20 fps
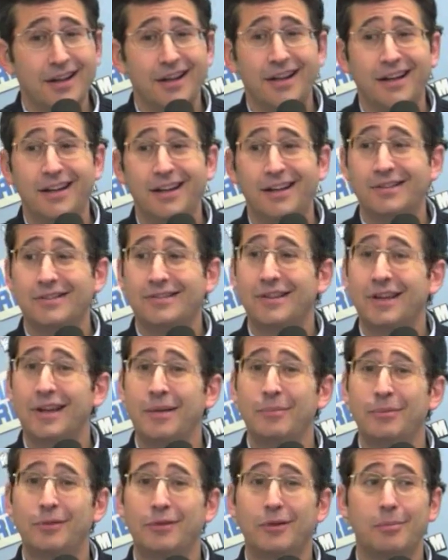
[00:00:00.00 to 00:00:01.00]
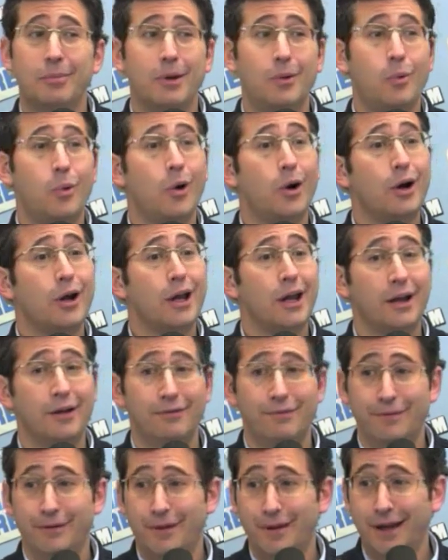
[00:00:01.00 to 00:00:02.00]
he seems to be working
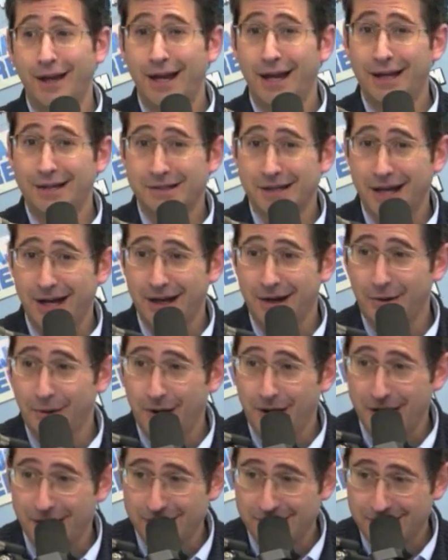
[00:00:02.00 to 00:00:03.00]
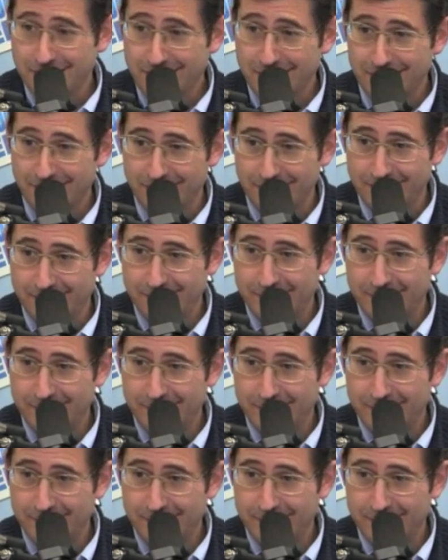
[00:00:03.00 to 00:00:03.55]
for the Antichrist. Here it is.